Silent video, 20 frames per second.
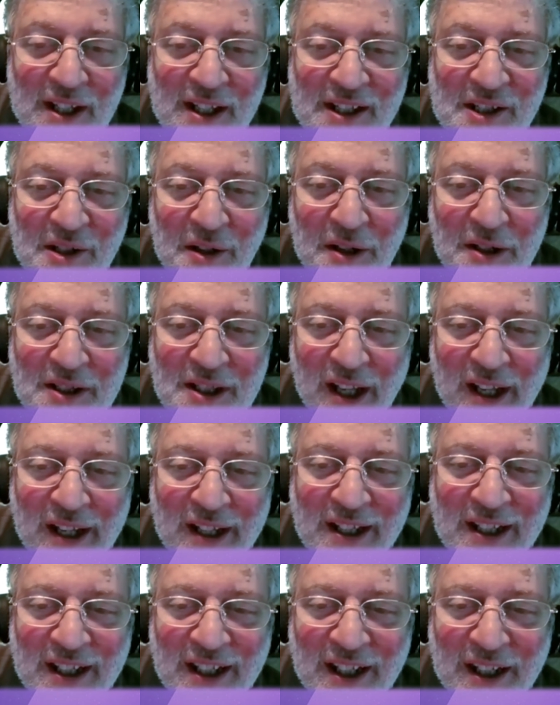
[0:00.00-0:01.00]
Songs
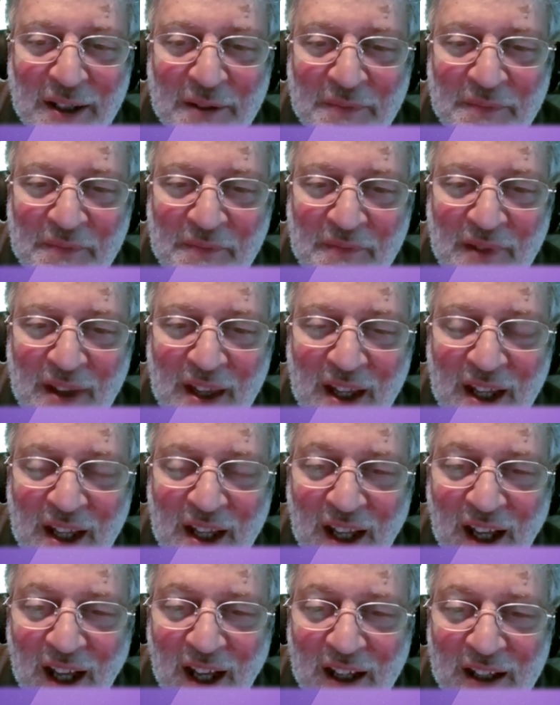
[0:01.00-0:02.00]
like
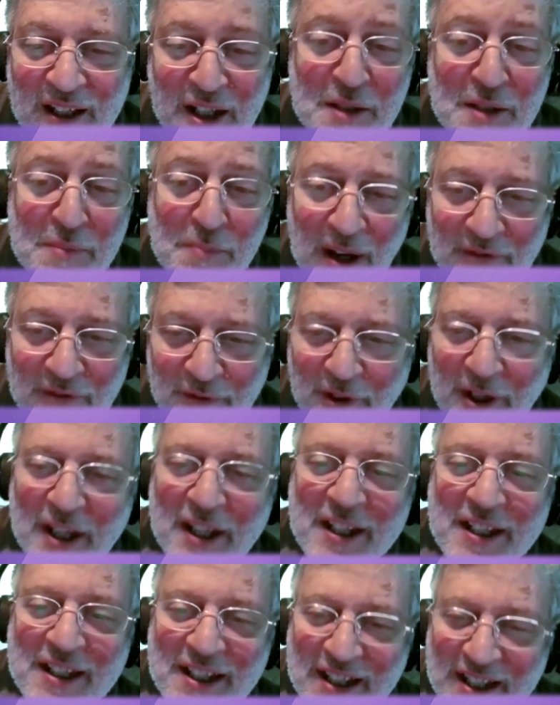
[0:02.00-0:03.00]
He's My
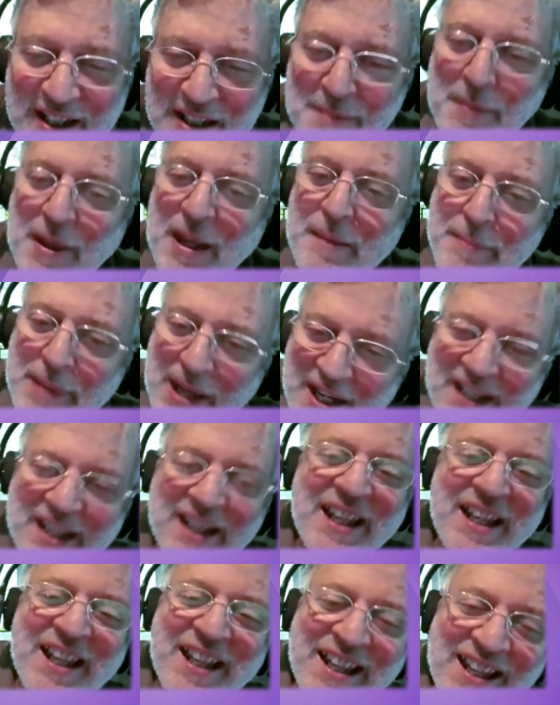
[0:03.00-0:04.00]
Friend, He's My
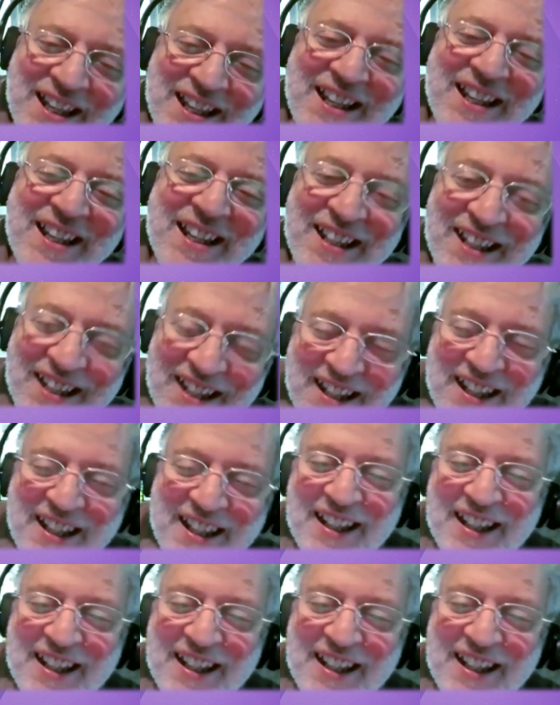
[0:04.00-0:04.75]
Buddy.